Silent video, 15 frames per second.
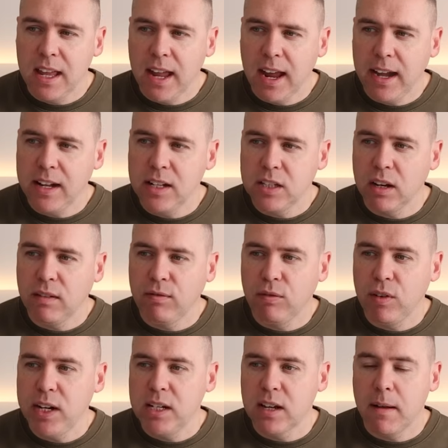Head into the
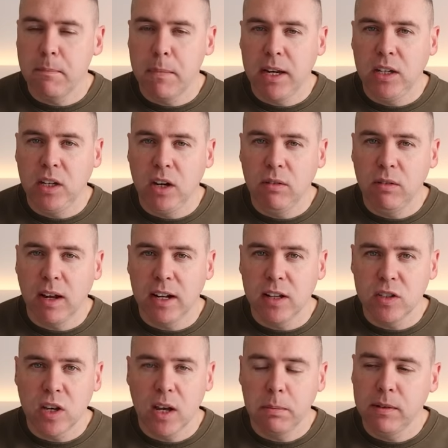three dot menu at the
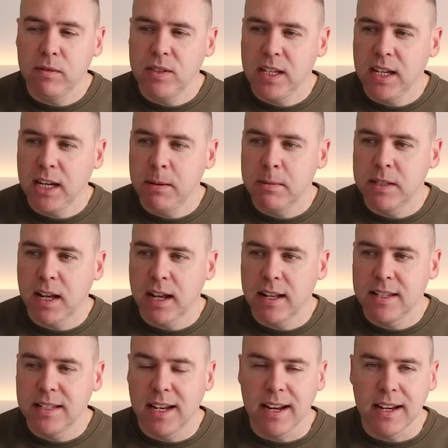top of Teams
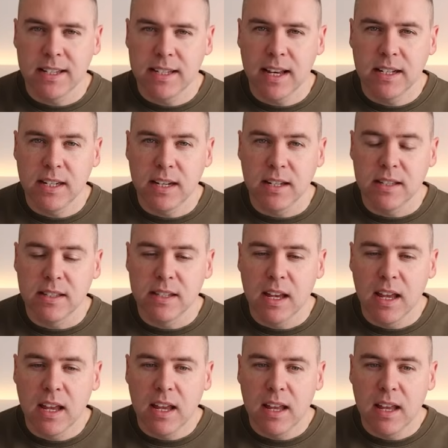and select Settings.